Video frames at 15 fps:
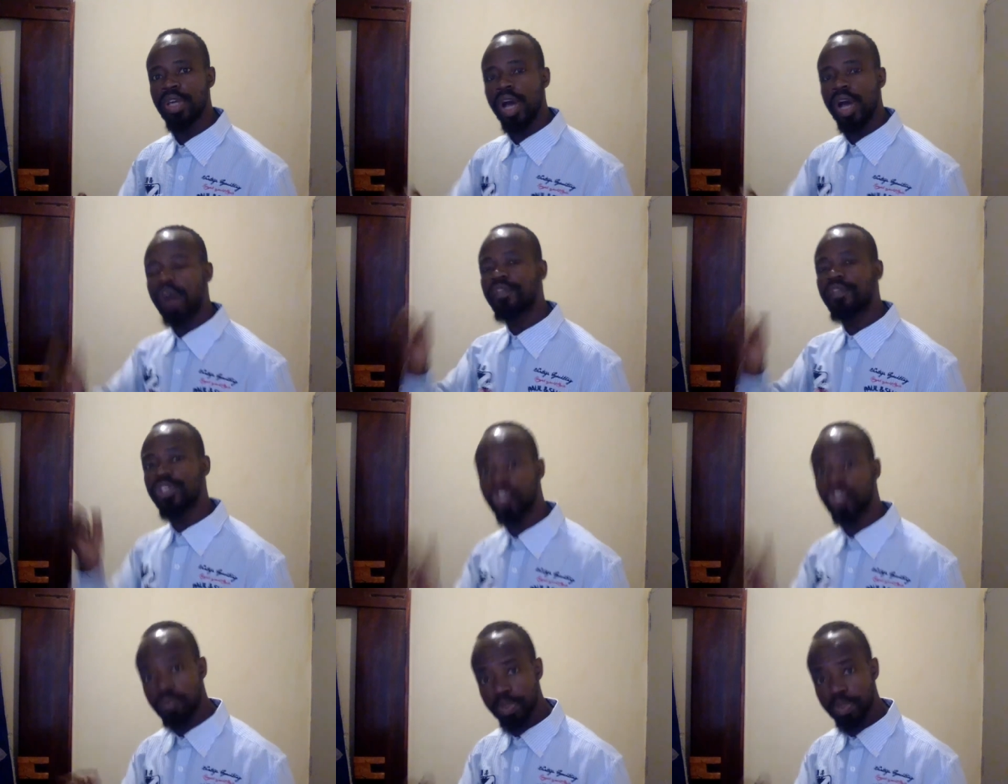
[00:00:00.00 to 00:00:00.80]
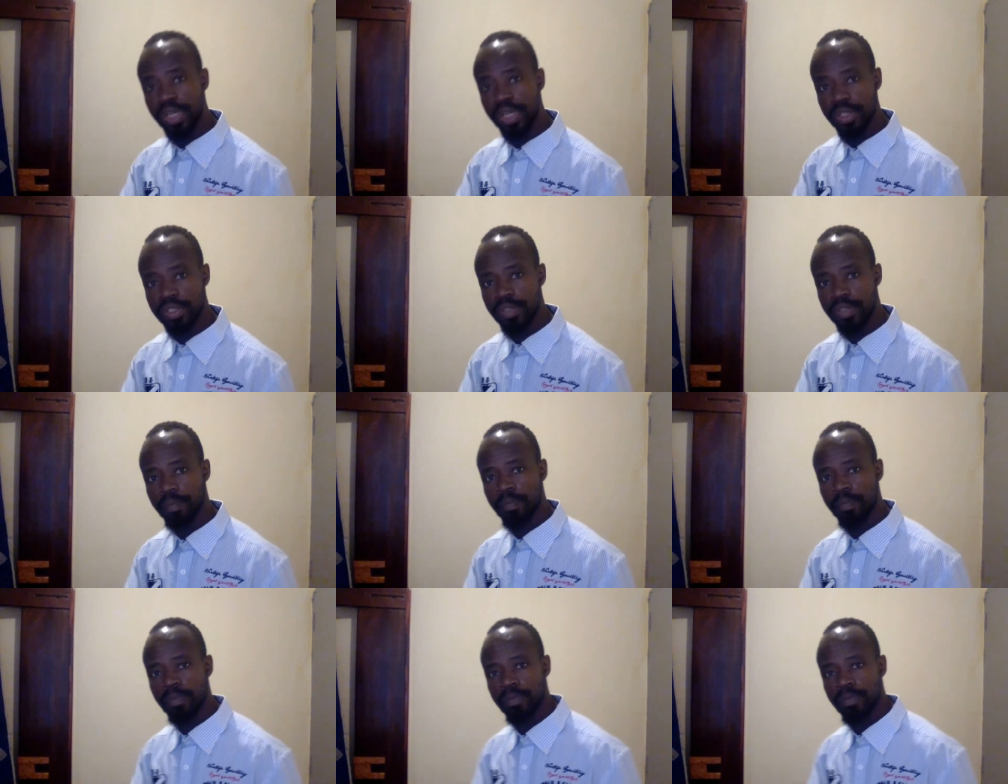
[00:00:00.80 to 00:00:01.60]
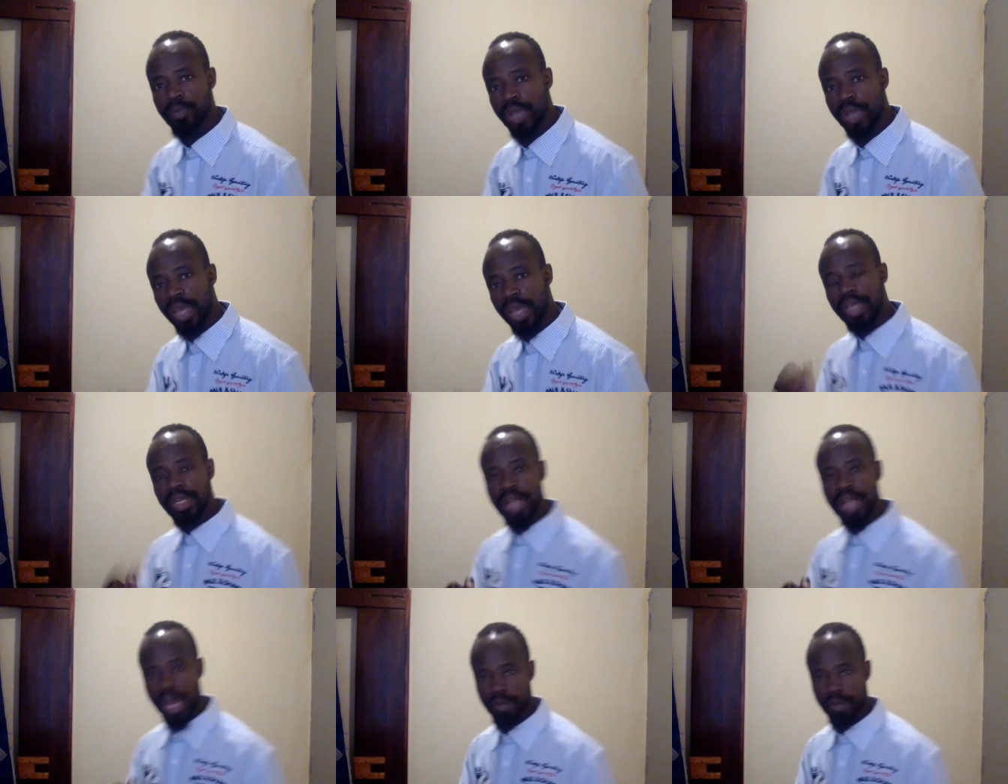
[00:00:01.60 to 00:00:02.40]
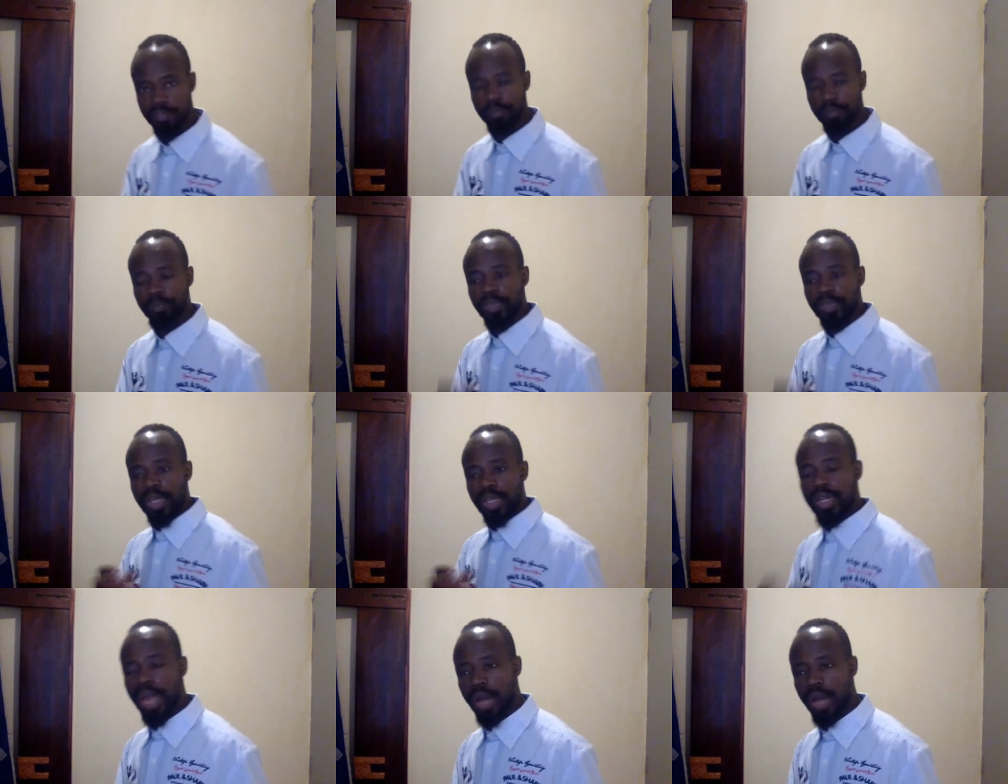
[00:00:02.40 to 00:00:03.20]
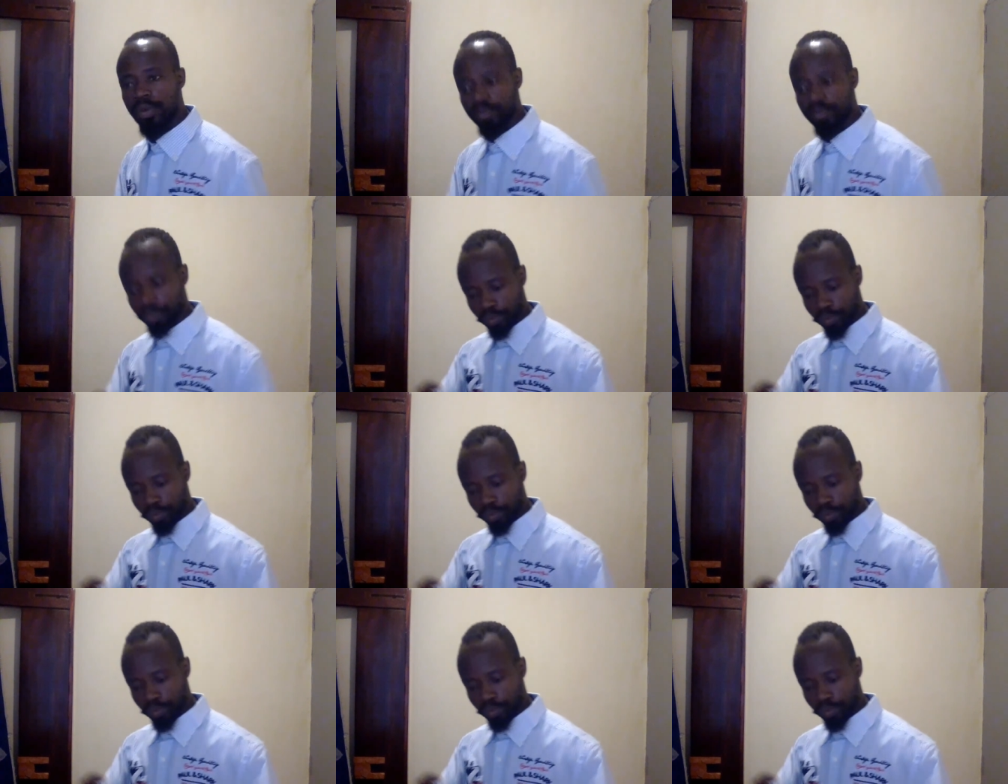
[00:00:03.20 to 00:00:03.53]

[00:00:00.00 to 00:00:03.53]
of the Spirit in love. Now,